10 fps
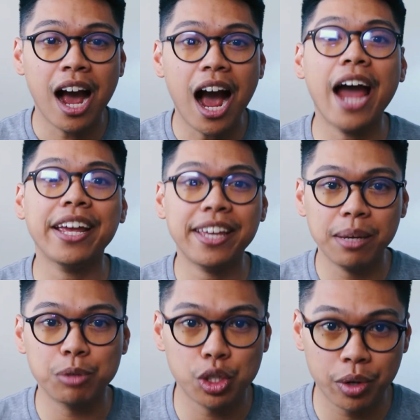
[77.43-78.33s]
I
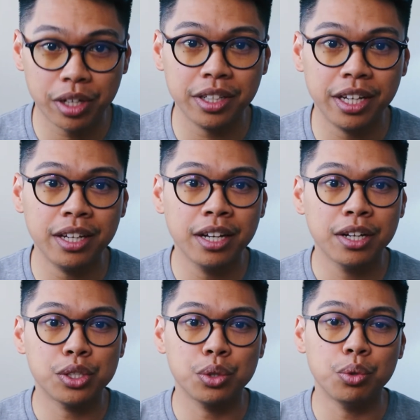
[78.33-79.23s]
came strictly
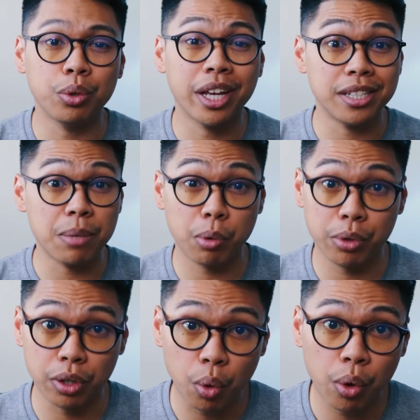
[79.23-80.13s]
to get deeper with
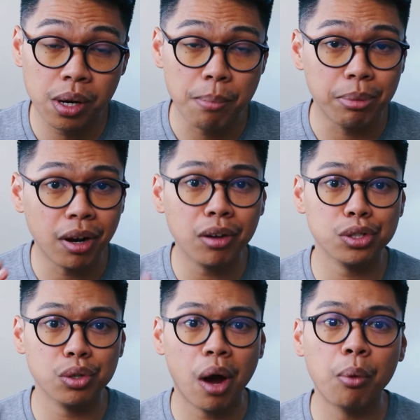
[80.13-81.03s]
the Lord, but
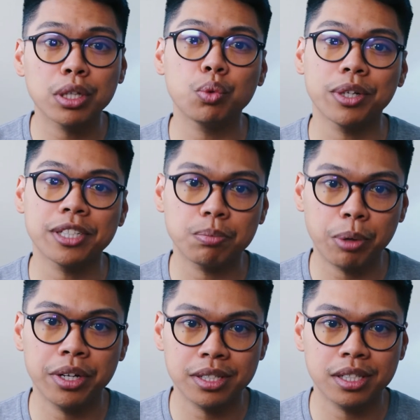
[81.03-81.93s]
also I want to
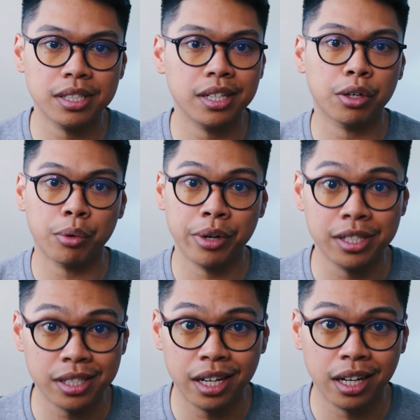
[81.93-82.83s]
experience this in an arena
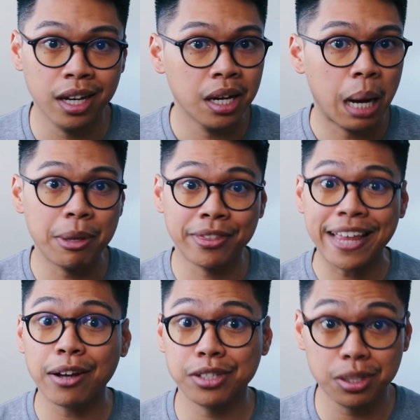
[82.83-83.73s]
setting. I mean,
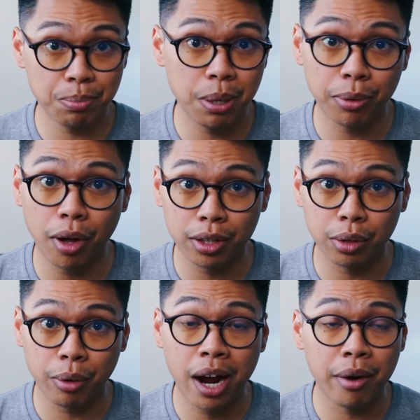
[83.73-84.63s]
thousands of people
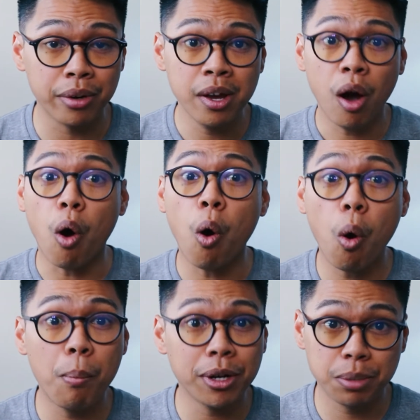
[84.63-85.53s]
all around, a
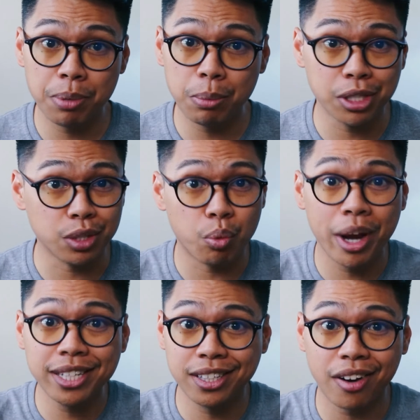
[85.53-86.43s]
whole bunch of people just
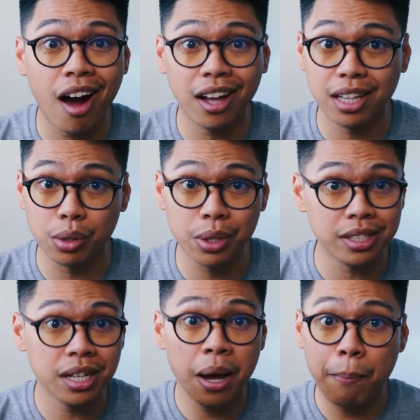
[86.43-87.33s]
raising their
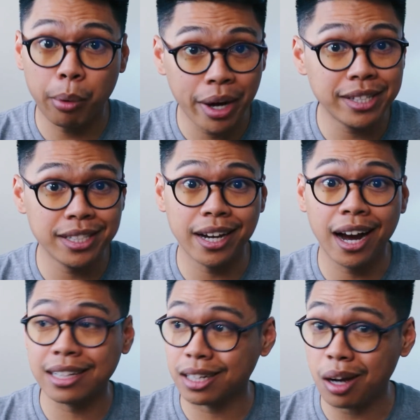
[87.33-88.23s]
hallelujahs, praising
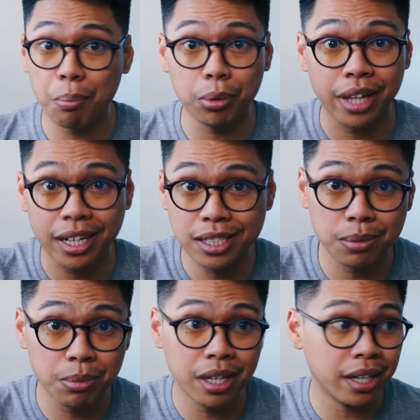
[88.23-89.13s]
God. The couple next to
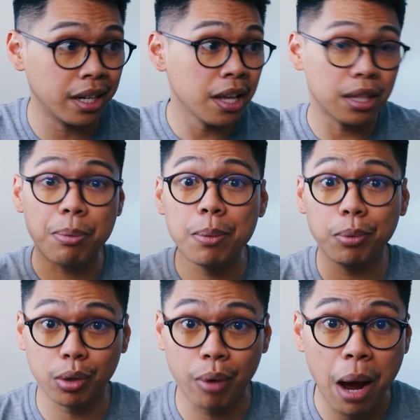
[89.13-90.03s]
me and the
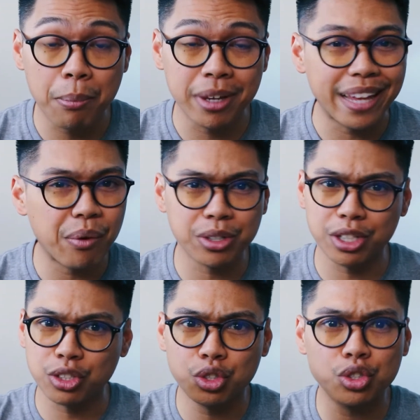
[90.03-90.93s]
people around me, they were
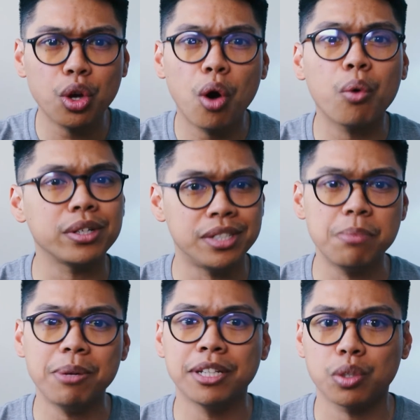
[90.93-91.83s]
just so
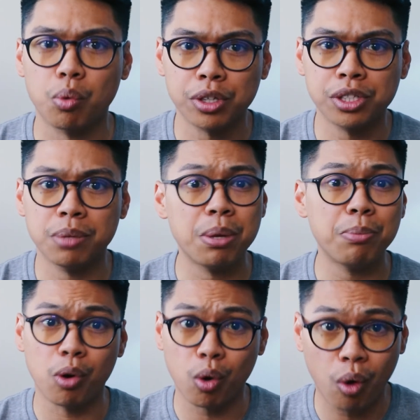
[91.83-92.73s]
deep into worship.
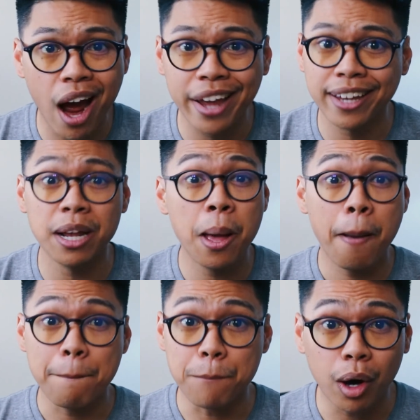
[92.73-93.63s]
People crying,
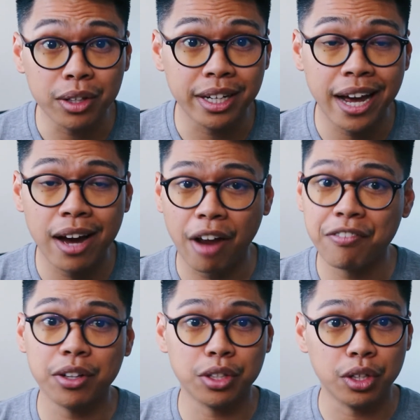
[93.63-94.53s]
bawling out. I
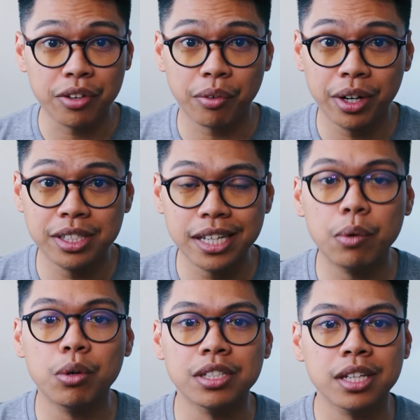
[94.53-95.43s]
felt deliverance. It
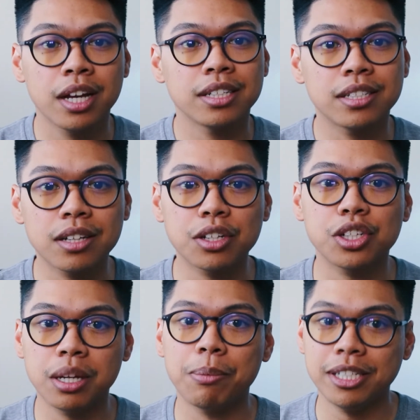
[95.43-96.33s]
was such
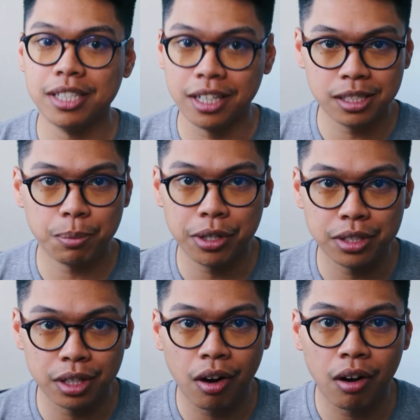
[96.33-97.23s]
an amazing
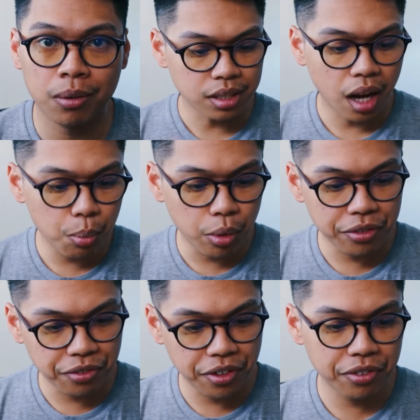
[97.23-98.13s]
experience and all. Psalm
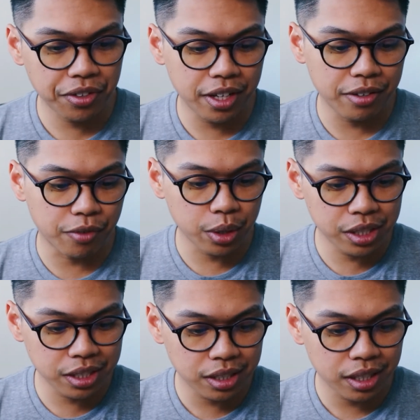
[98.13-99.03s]
150,
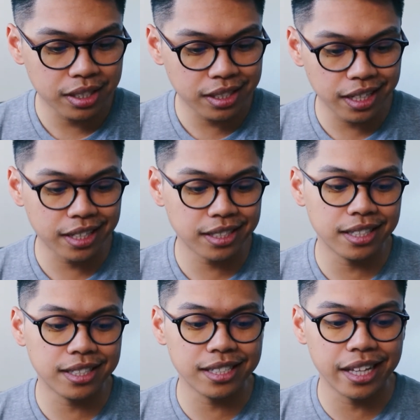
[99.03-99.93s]
verse 6,
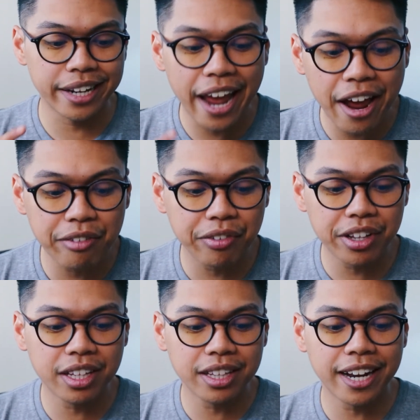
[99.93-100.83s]
it says, "Let
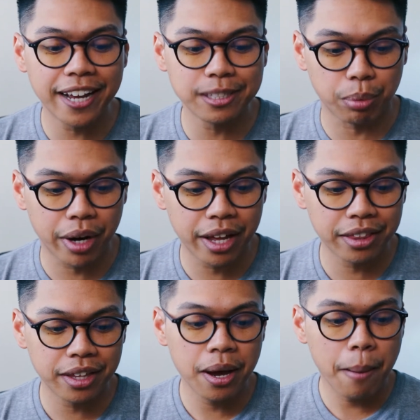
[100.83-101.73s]
everything that has
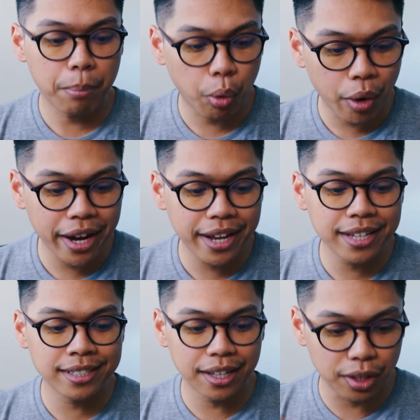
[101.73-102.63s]
breath
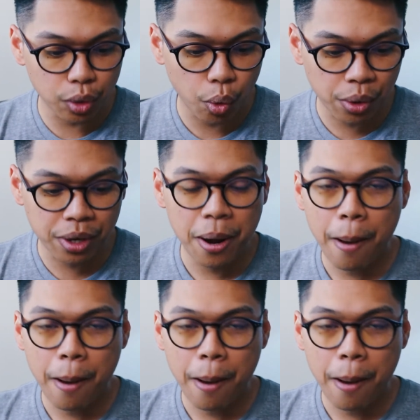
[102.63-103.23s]
praise the Lord."